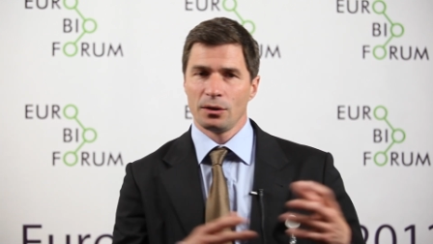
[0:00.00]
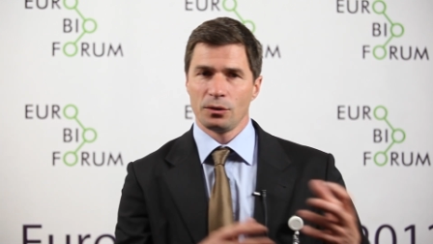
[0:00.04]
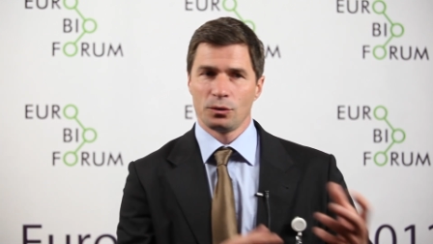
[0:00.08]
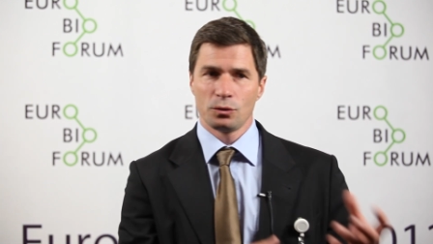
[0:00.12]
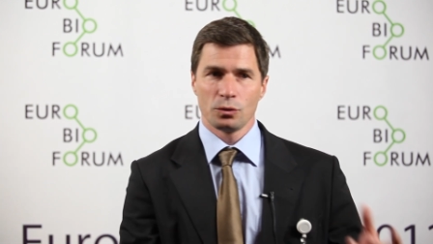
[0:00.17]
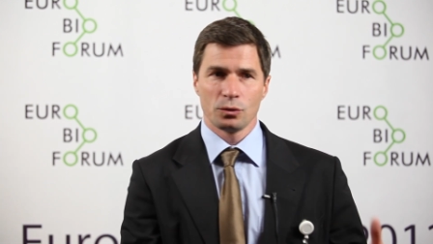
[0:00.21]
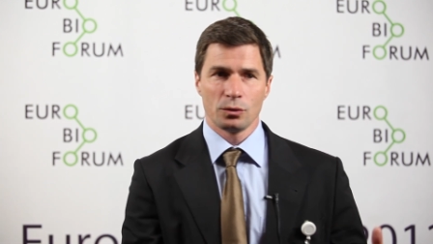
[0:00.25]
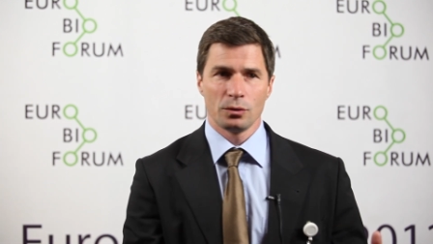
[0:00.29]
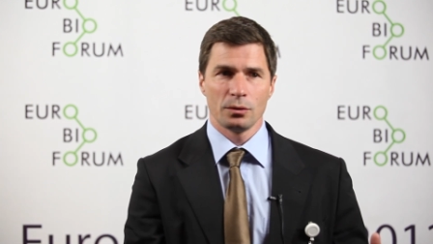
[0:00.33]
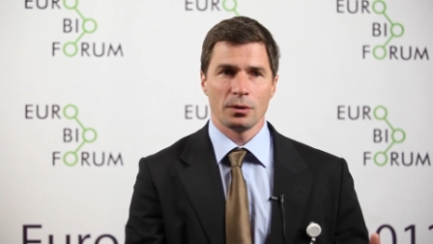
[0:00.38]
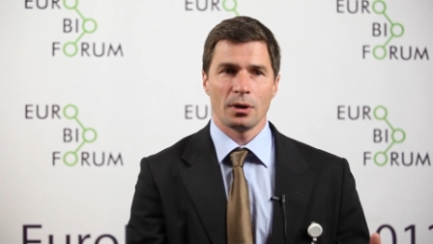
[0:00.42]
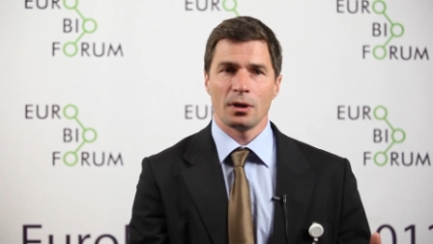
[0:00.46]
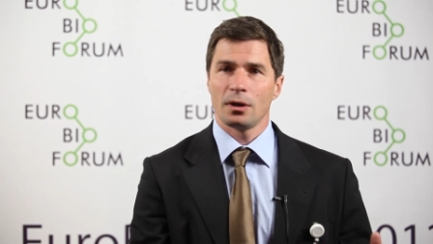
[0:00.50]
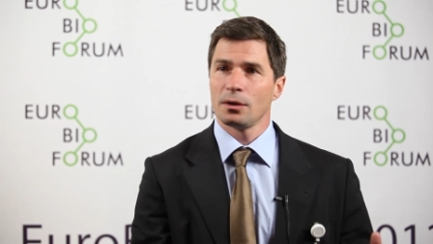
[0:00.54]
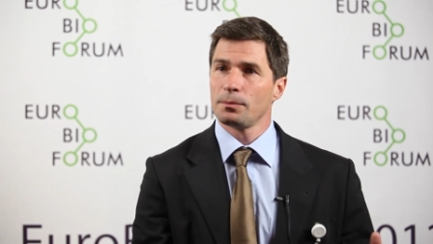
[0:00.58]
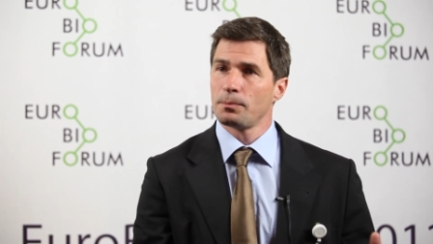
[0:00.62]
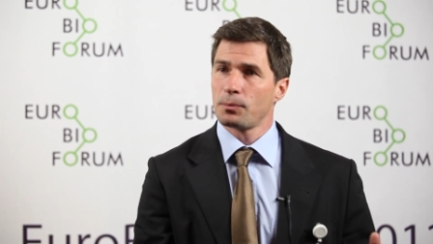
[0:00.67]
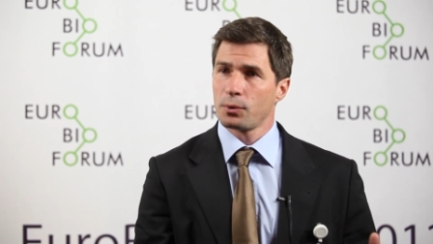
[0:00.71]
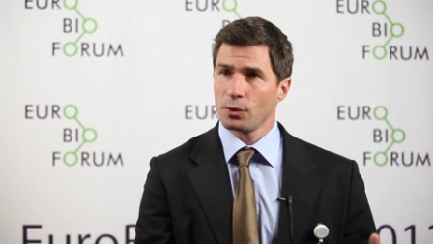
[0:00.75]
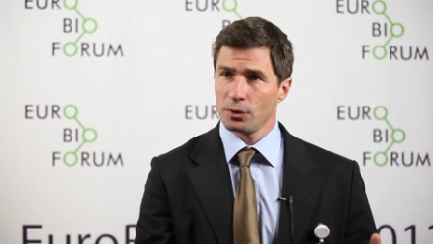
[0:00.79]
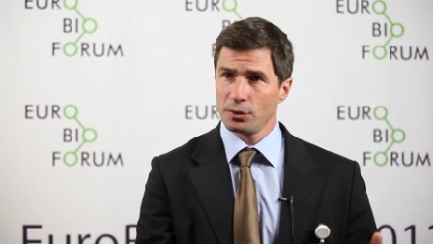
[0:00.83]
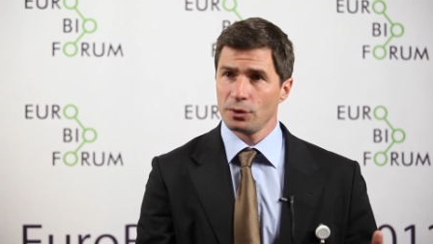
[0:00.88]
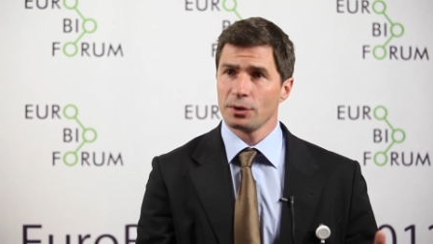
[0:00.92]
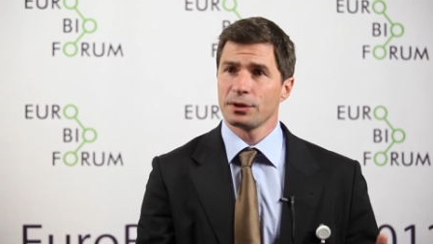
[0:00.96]
to
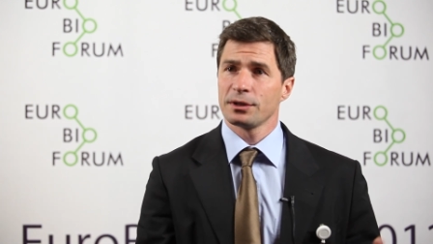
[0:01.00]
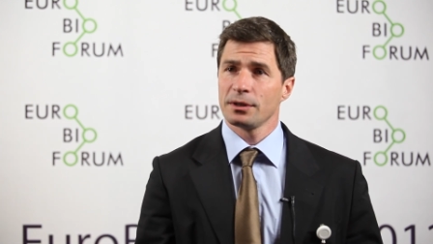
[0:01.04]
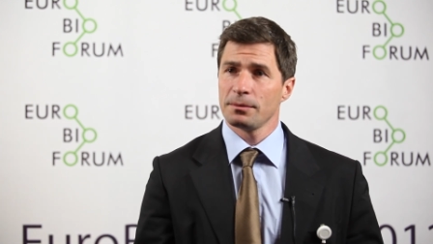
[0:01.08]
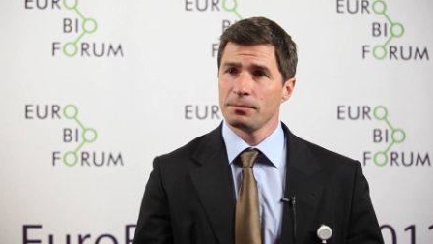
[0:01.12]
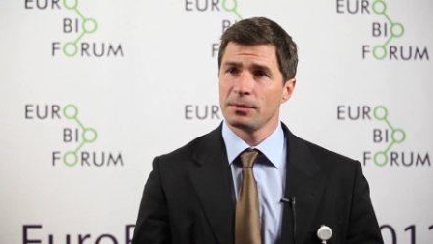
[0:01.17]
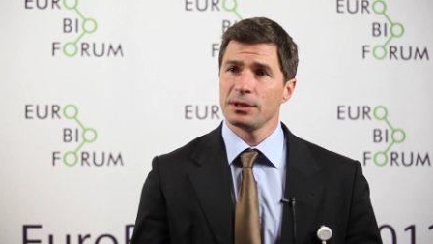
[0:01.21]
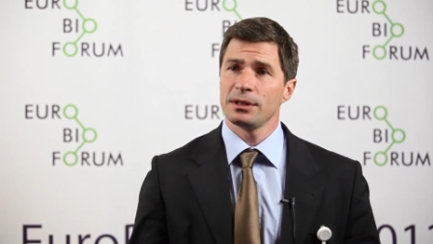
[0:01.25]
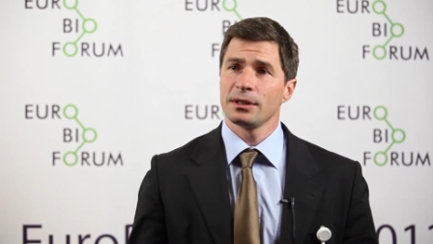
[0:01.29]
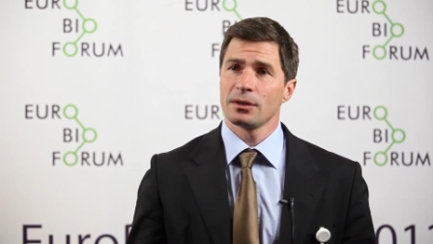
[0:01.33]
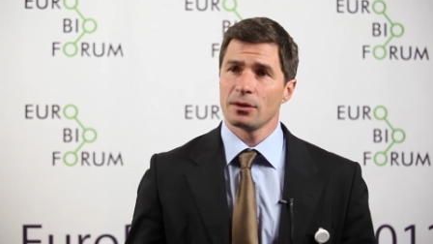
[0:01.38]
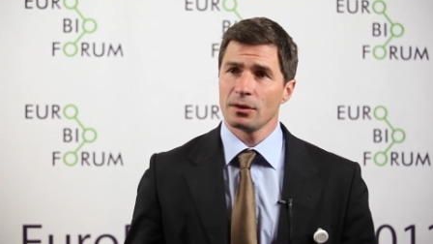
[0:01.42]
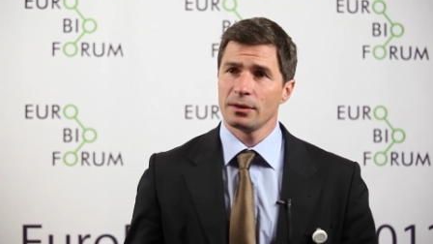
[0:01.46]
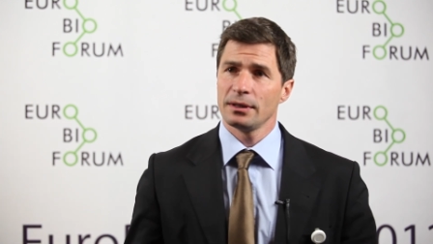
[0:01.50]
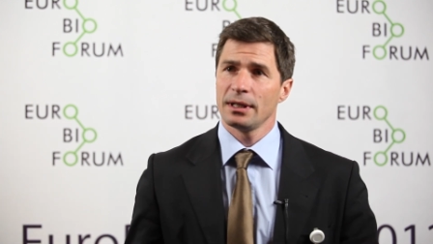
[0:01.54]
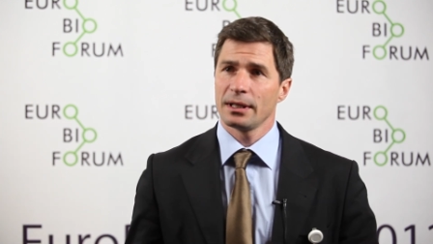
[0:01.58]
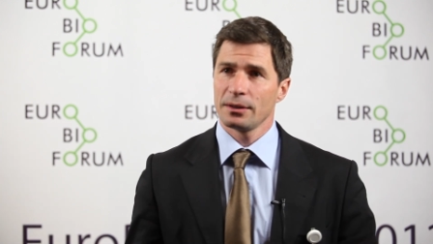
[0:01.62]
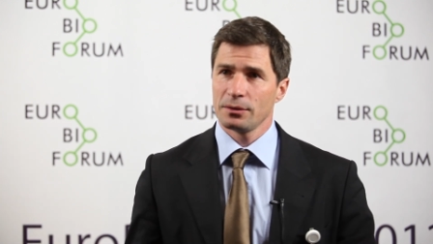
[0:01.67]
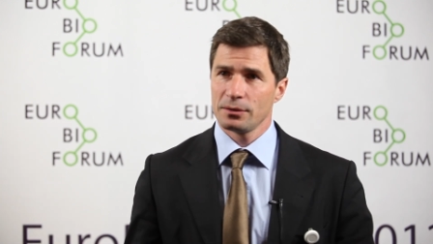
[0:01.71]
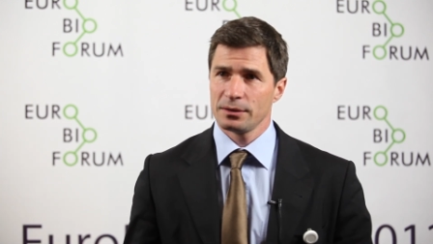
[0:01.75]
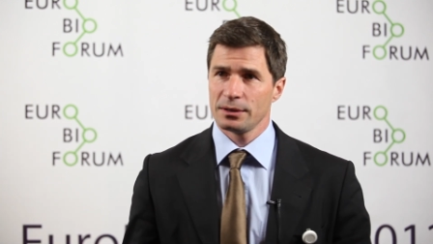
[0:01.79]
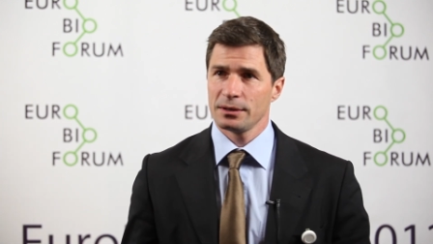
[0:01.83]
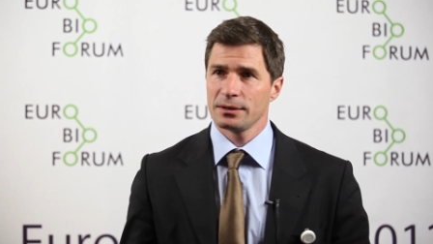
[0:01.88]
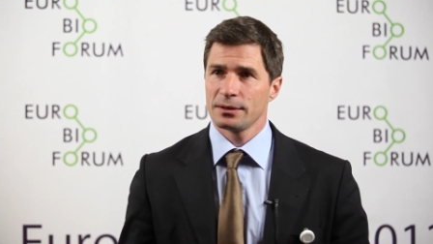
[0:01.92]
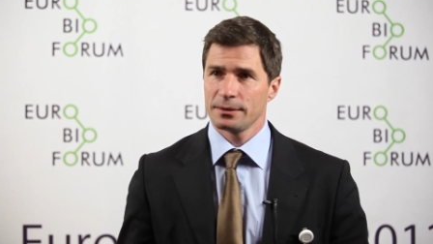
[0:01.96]
product in medical
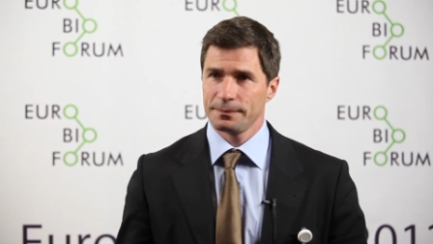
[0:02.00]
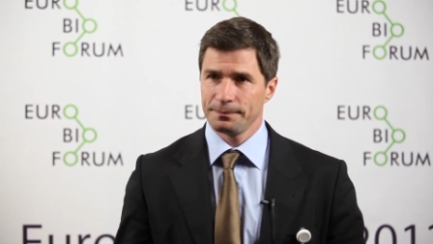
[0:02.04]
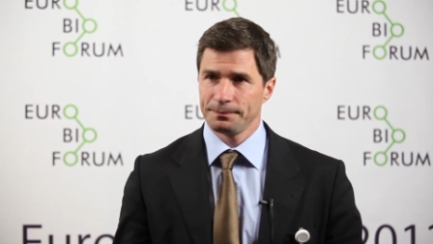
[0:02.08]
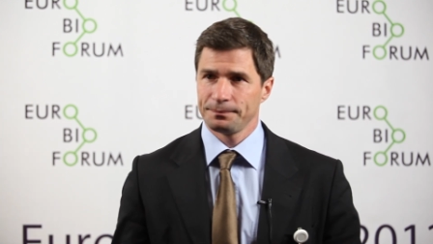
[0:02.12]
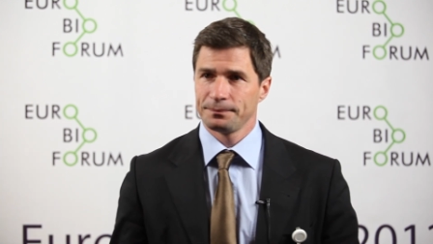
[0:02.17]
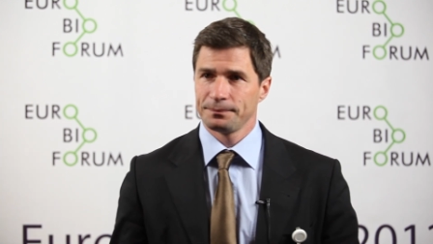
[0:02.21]
diagnosis.